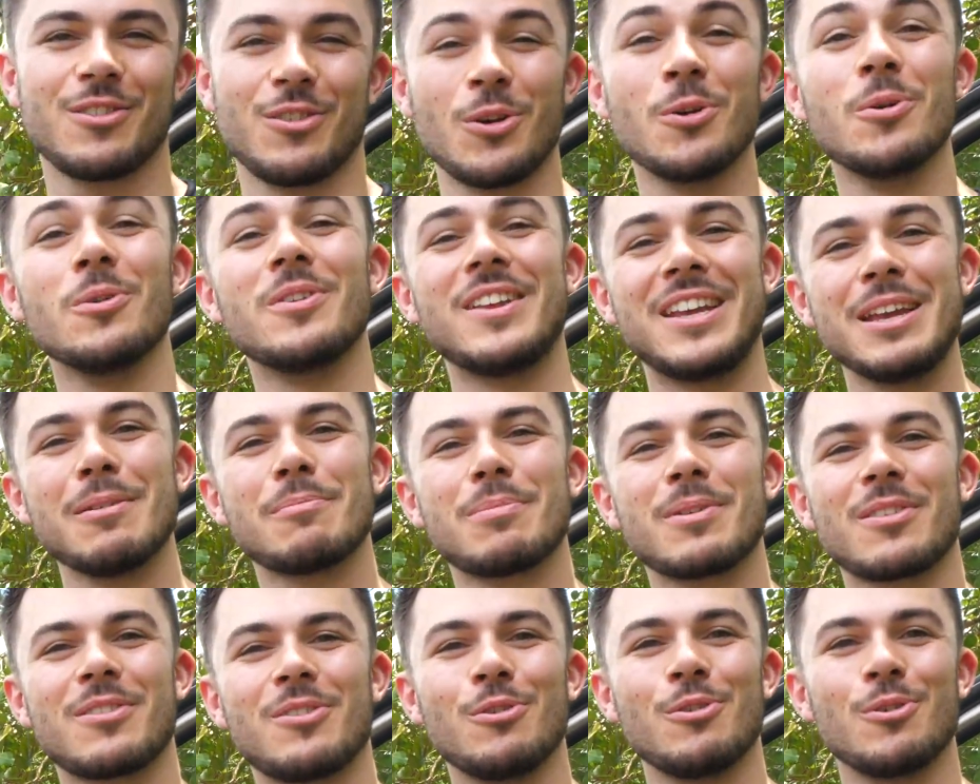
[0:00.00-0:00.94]
too deep
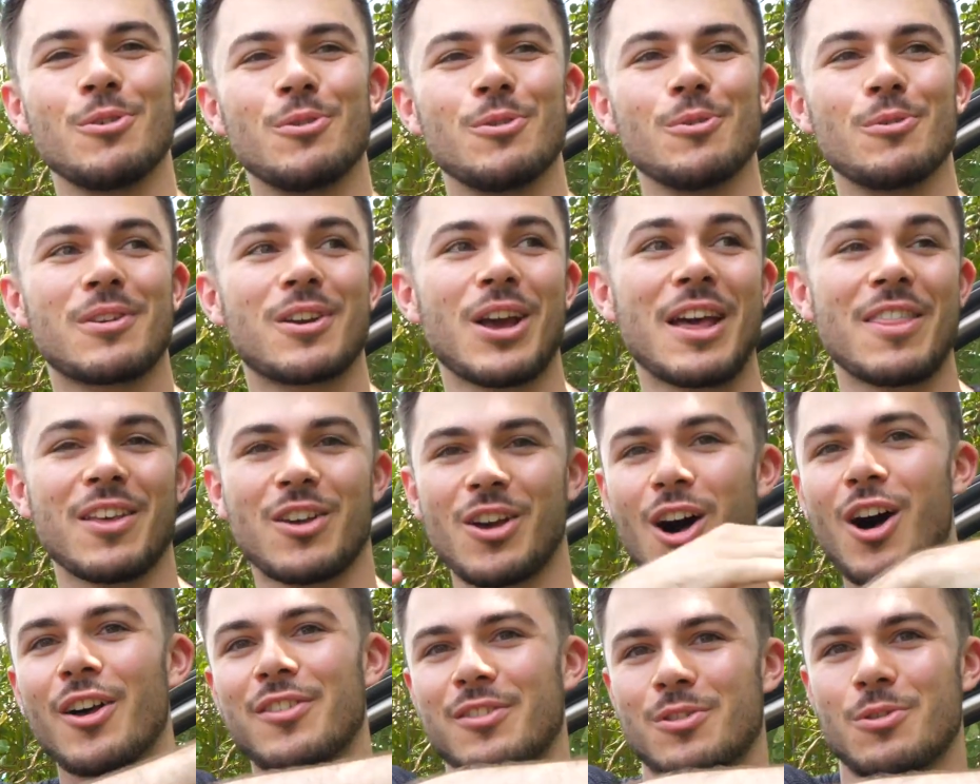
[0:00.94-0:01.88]
to get the
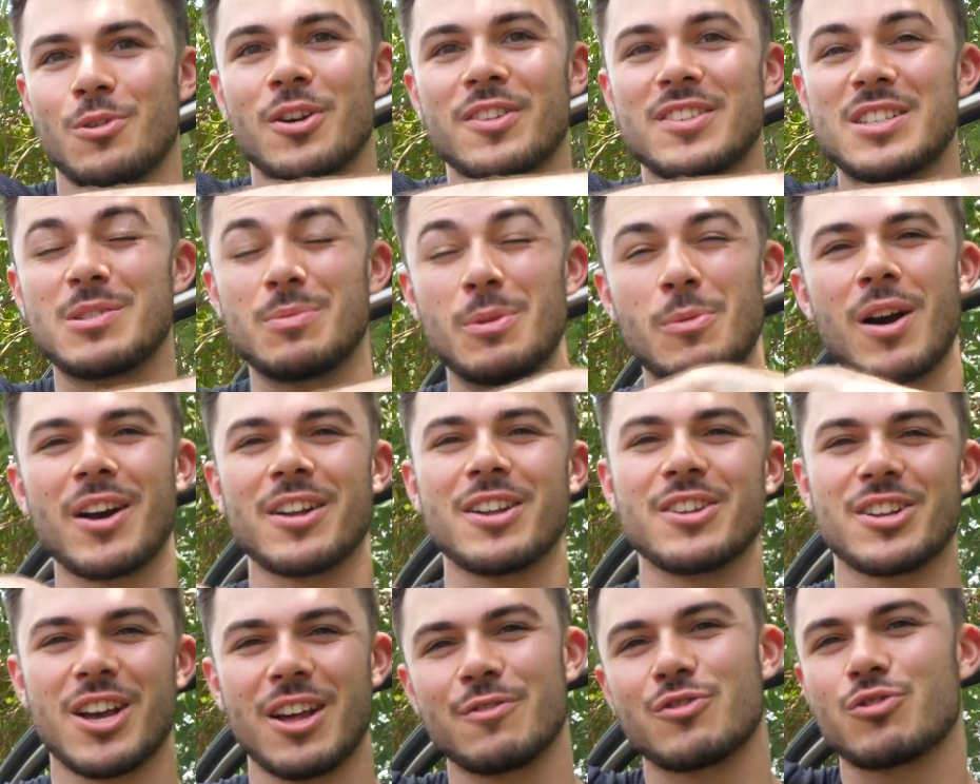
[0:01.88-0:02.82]
cars across because we were gonna
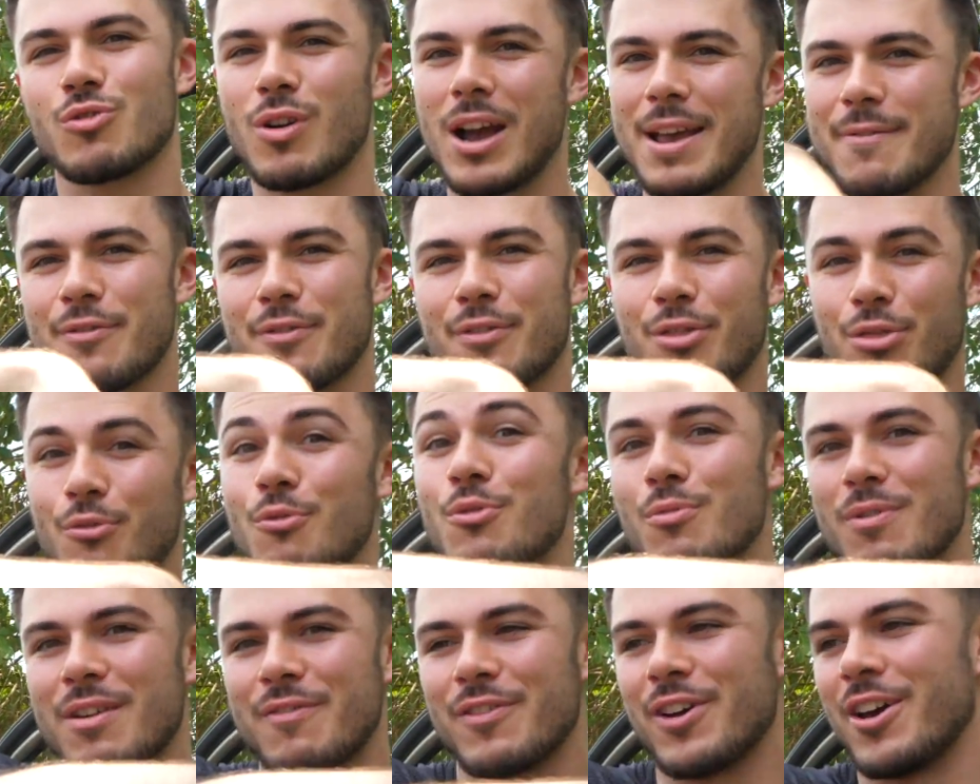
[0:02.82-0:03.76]
kind of drive through
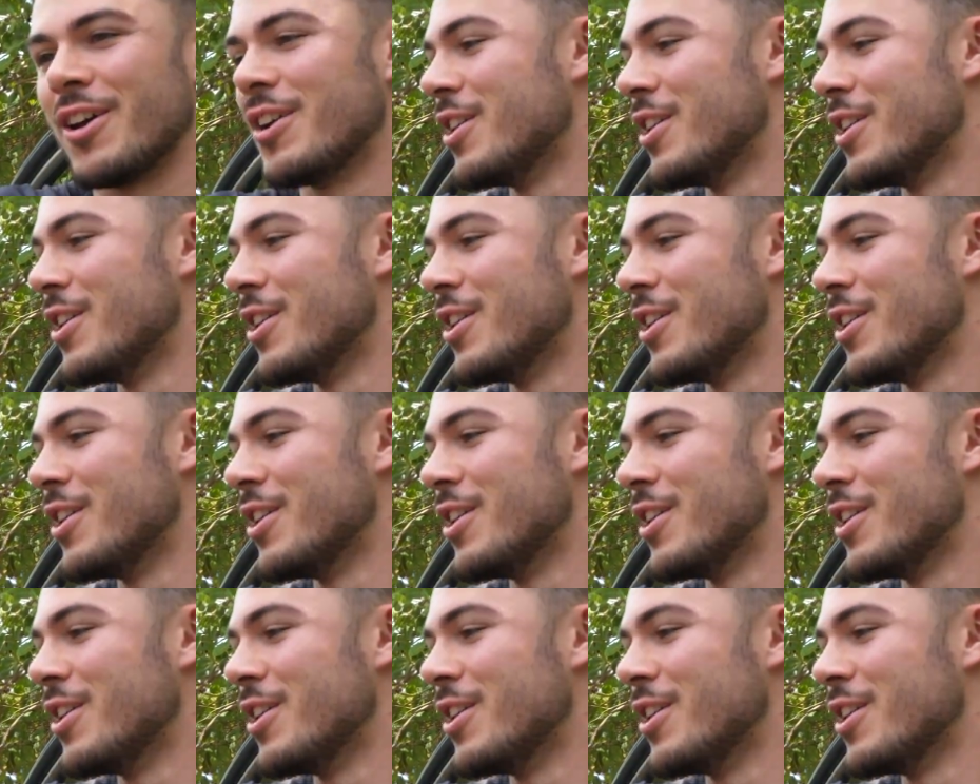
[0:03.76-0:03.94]
the river.